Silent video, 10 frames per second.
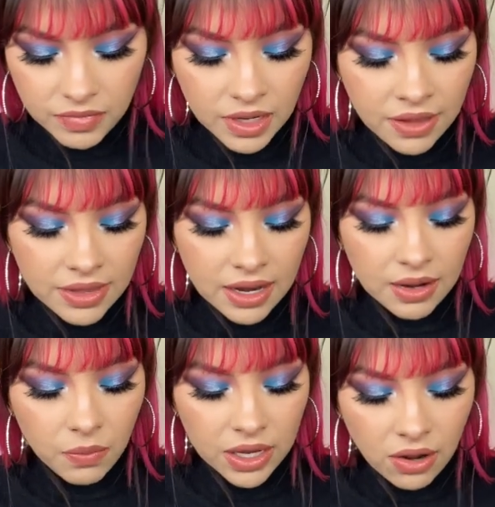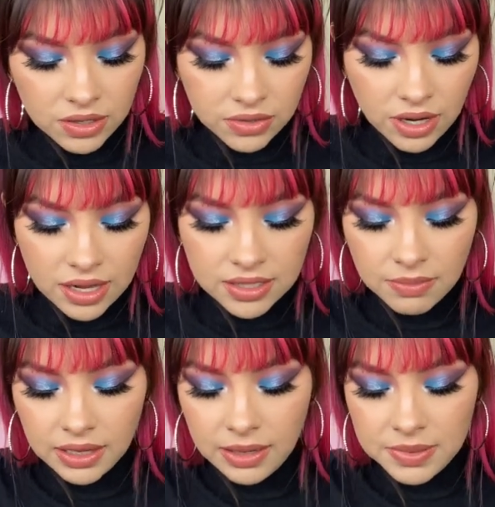And then we also got
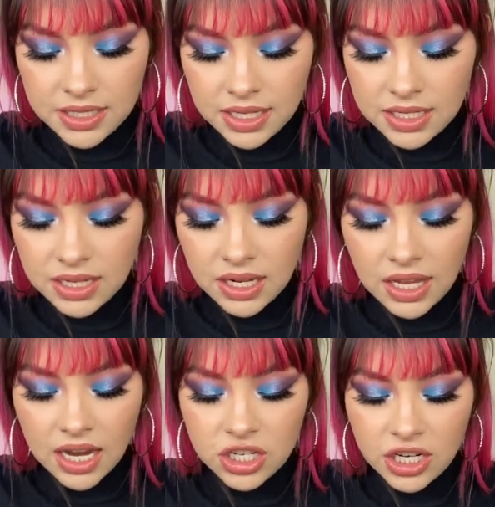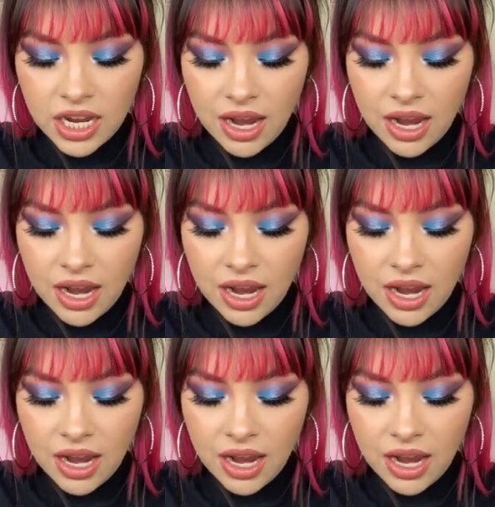some lipsticks in the collection.